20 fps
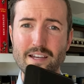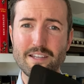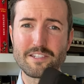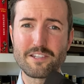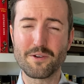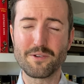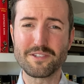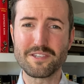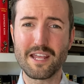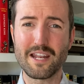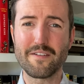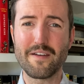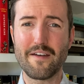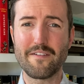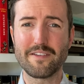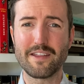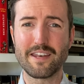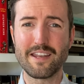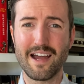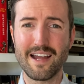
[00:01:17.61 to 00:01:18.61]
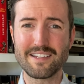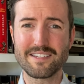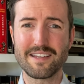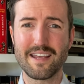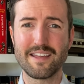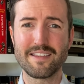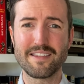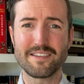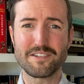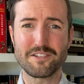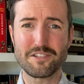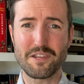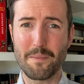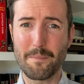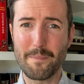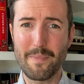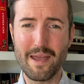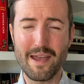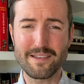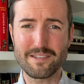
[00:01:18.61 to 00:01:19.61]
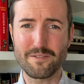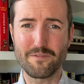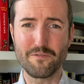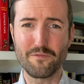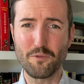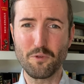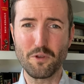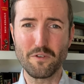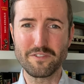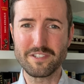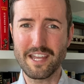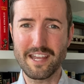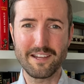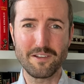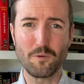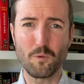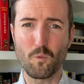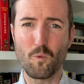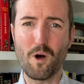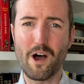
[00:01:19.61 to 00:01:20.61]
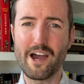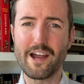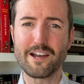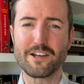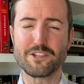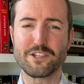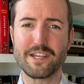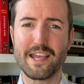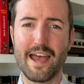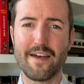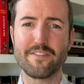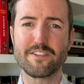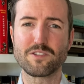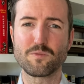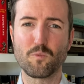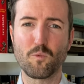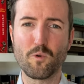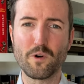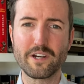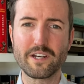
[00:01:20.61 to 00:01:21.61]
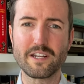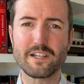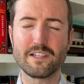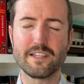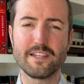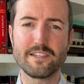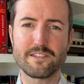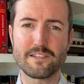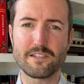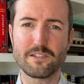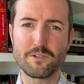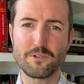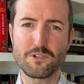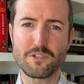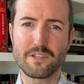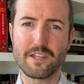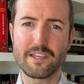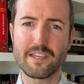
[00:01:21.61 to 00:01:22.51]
So instead of having a nightstand that's just a mess and full of tangled wires, you you have this one clean solution